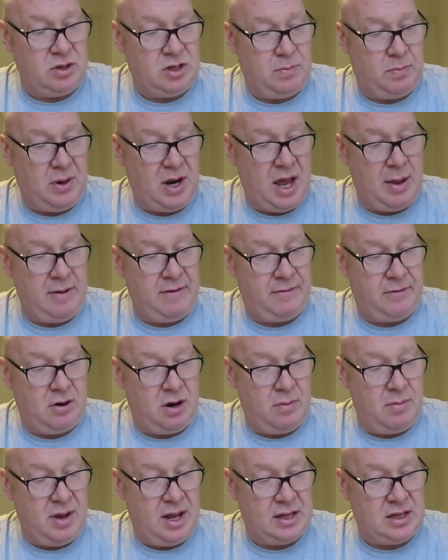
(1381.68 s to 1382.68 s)
was a player
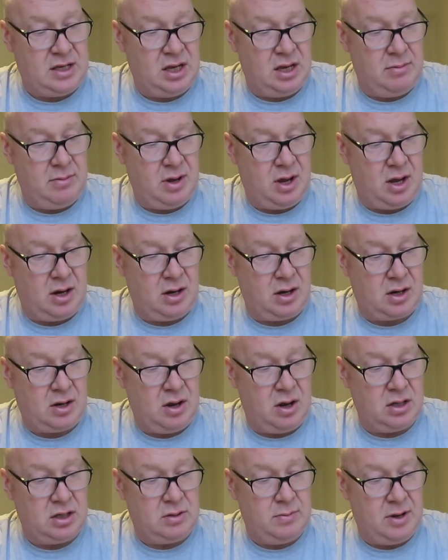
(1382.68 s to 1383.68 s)
before I met him, and I
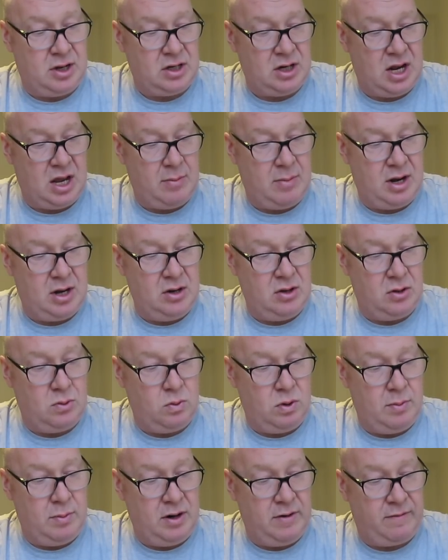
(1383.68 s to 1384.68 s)
can't imagine how many other
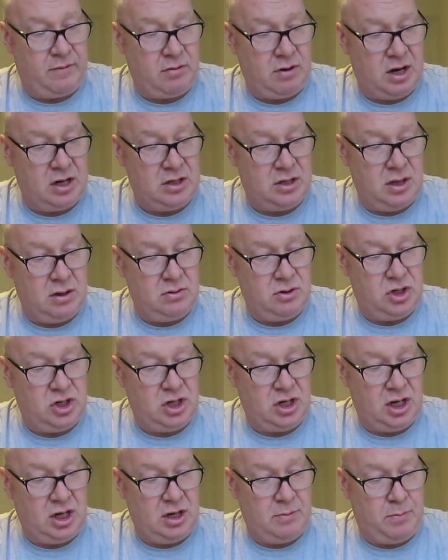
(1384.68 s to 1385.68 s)
women have graced those
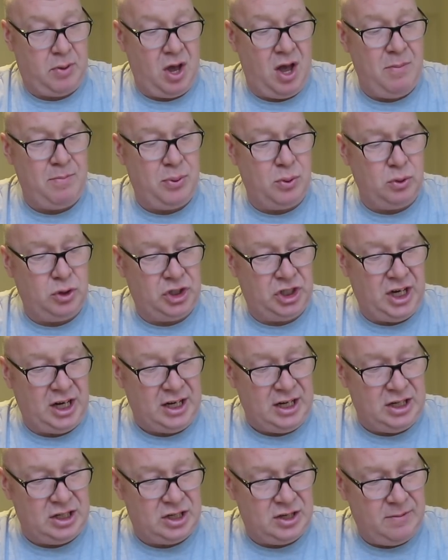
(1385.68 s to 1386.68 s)
purple
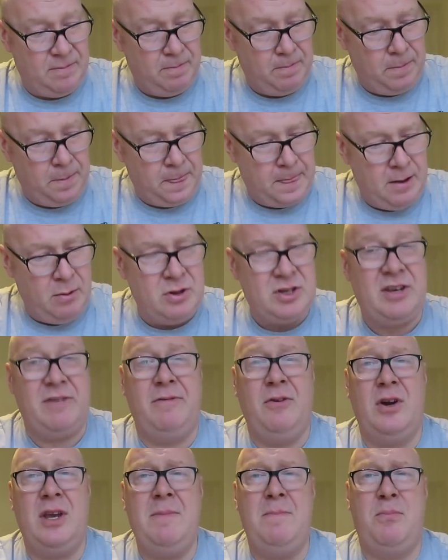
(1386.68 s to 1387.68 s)
sheets. Who is he?
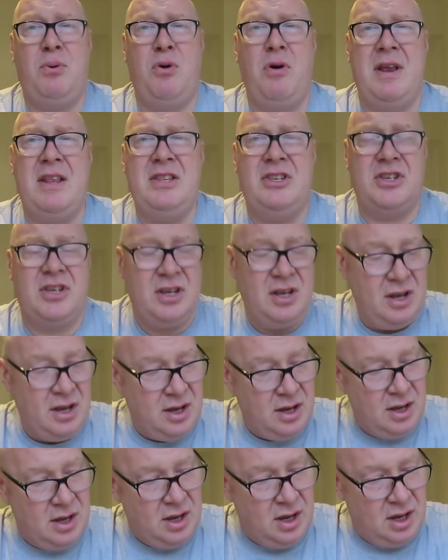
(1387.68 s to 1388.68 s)
Fucking Prince.
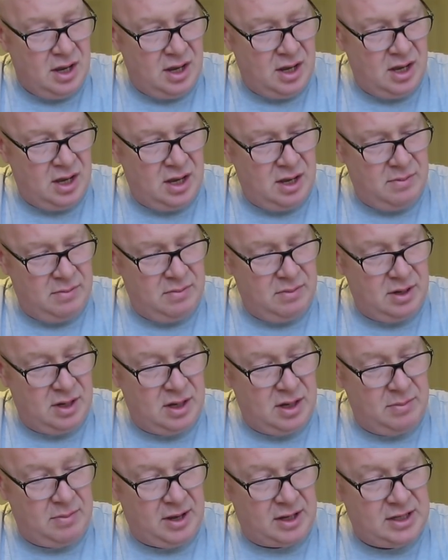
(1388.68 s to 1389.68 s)

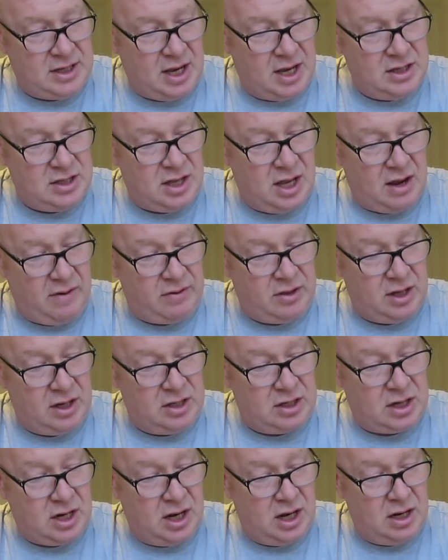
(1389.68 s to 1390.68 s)
He maintains that everything
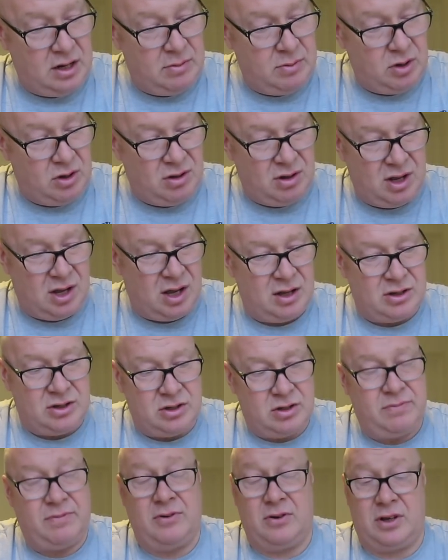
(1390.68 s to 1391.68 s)
is clean and
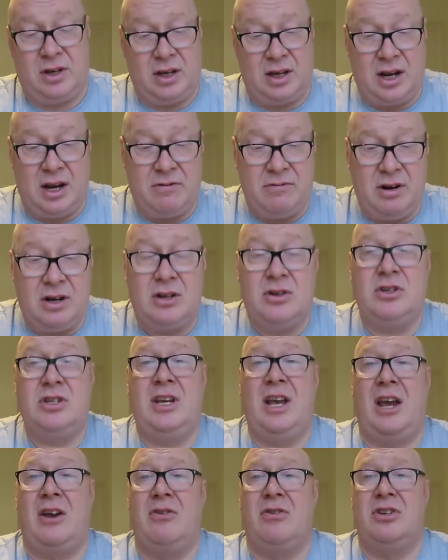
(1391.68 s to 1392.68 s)
just fucking get rid of it, because
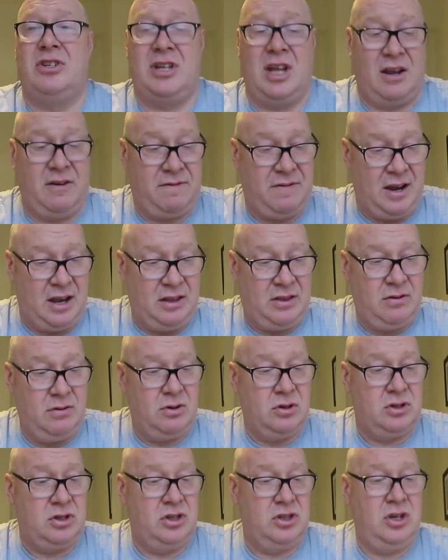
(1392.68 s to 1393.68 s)
he ain't going to stay
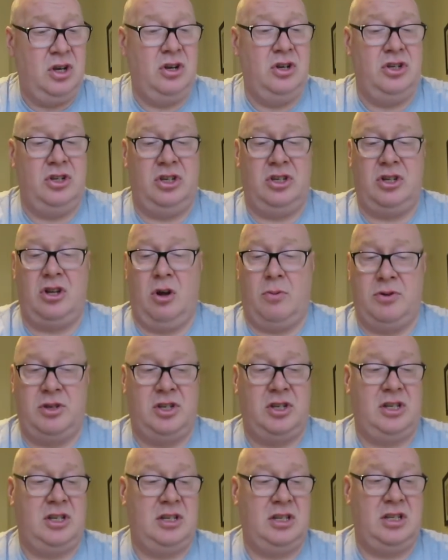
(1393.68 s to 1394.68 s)
faithful, because as soon as you stop
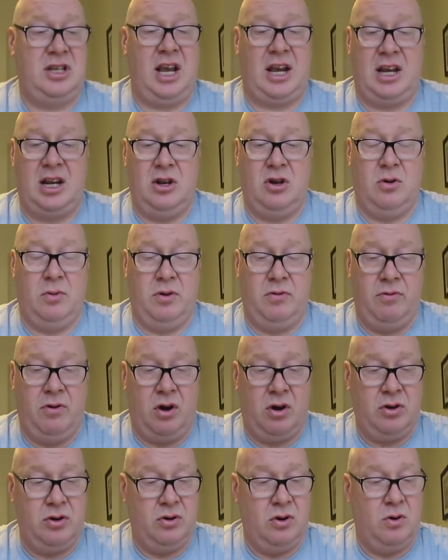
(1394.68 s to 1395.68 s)
taking it up the
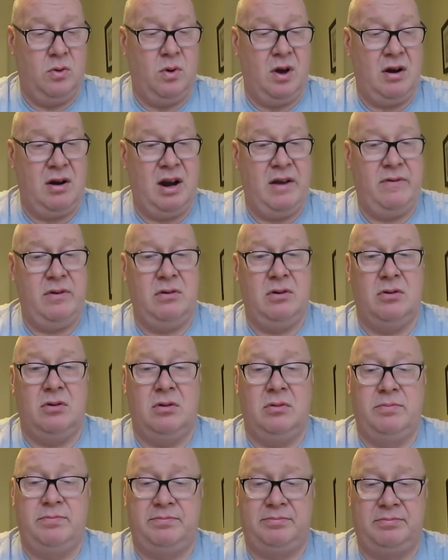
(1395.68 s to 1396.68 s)
wrong and all wherever
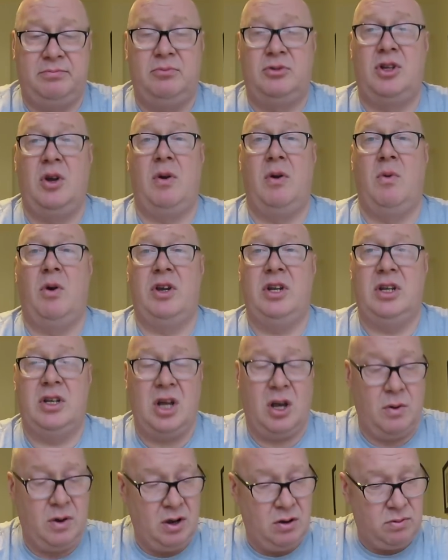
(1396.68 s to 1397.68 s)
or doing what you
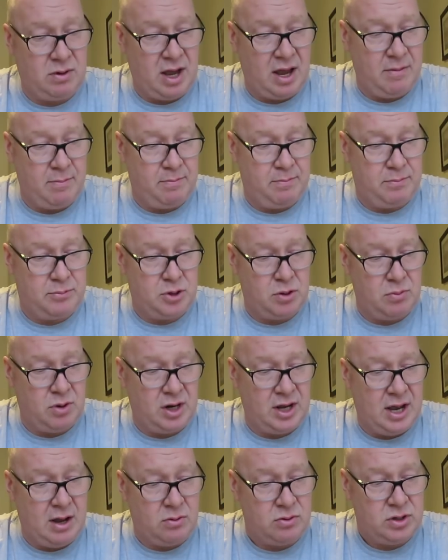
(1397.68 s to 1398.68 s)
do, he'll get
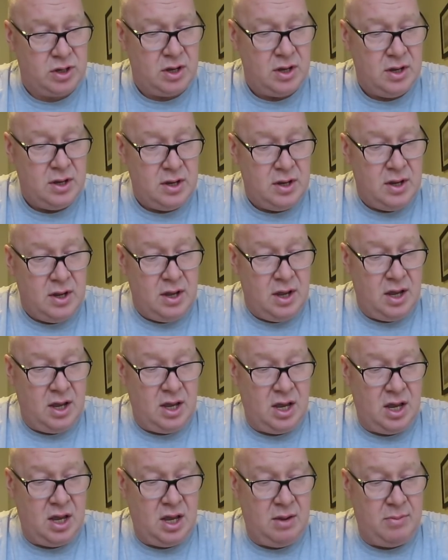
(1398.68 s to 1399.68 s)
somebody else.
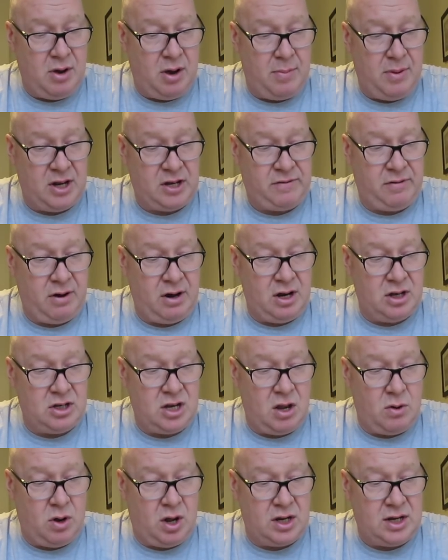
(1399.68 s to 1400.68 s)
My best friend
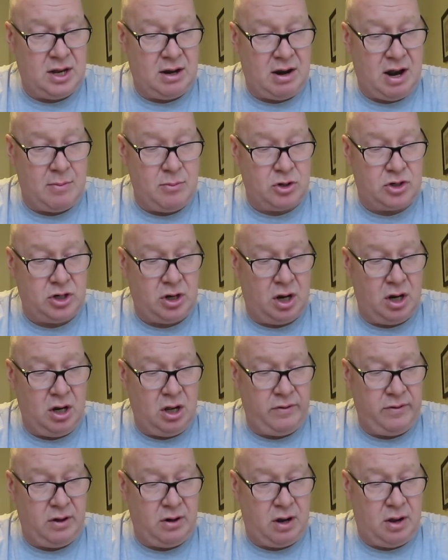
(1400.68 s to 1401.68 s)
has no idea how much I
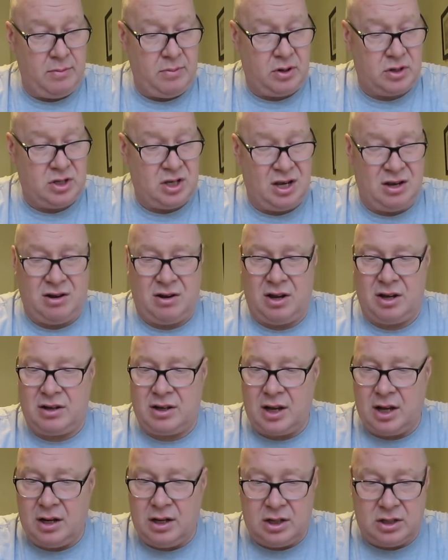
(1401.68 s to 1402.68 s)
love her. I'm just saying, I
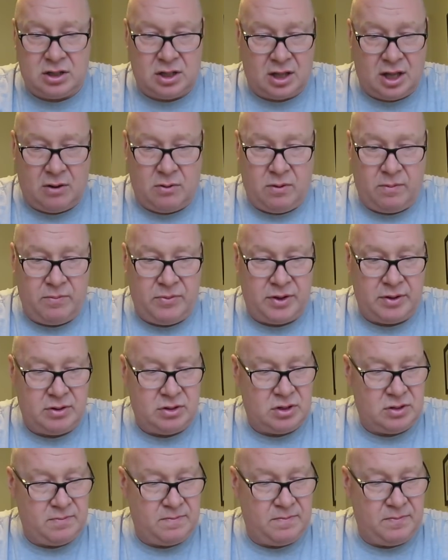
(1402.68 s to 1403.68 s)
ain't getting into that one,
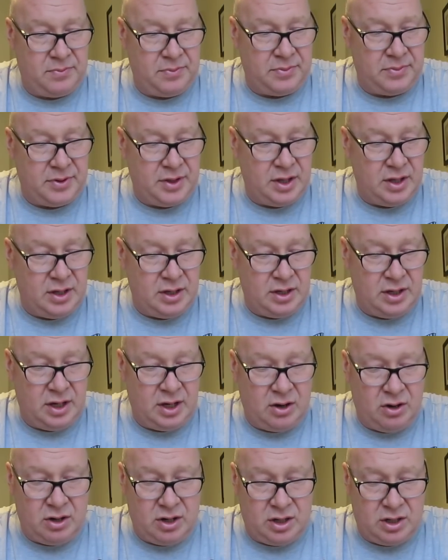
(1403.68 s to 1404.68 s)
because
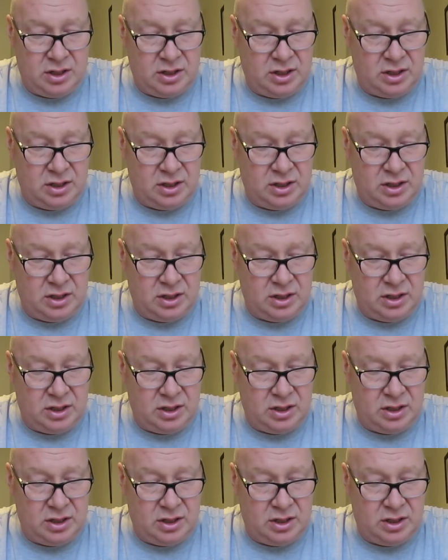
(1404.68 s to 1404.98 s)
you're